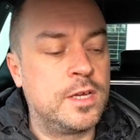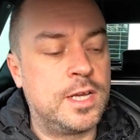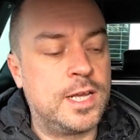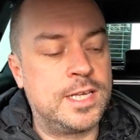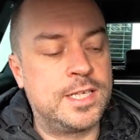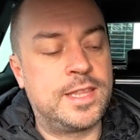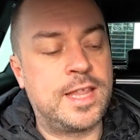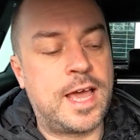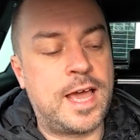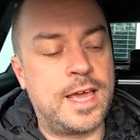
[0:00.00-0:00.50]

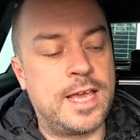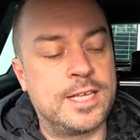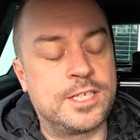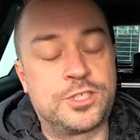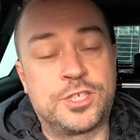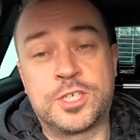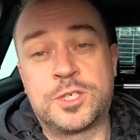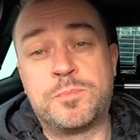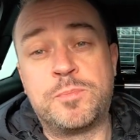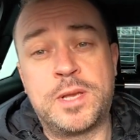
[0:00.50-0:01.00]
in that it's
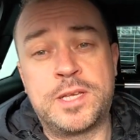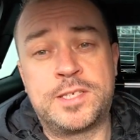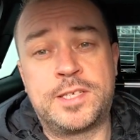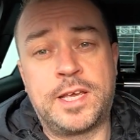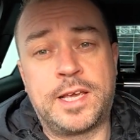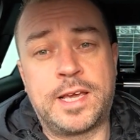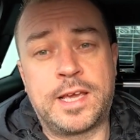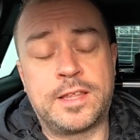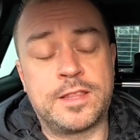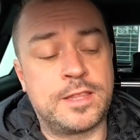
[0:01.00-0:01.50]
just
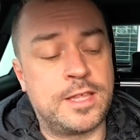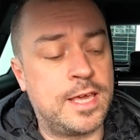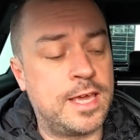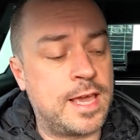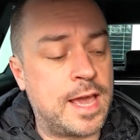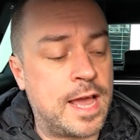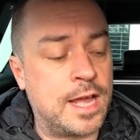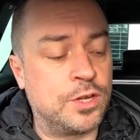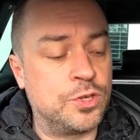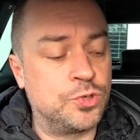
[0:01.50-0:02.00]
missing
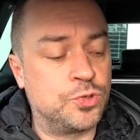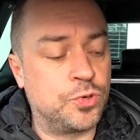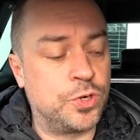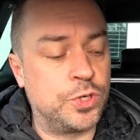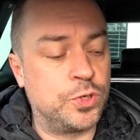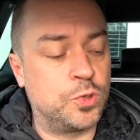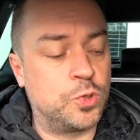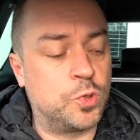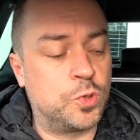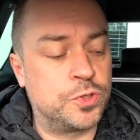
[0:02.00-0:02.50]
the
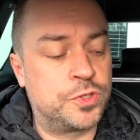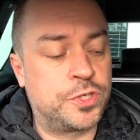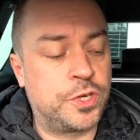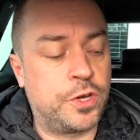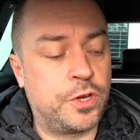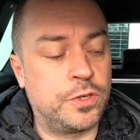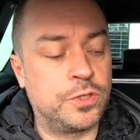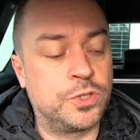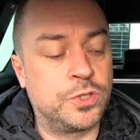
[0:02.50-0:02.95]
Android Auto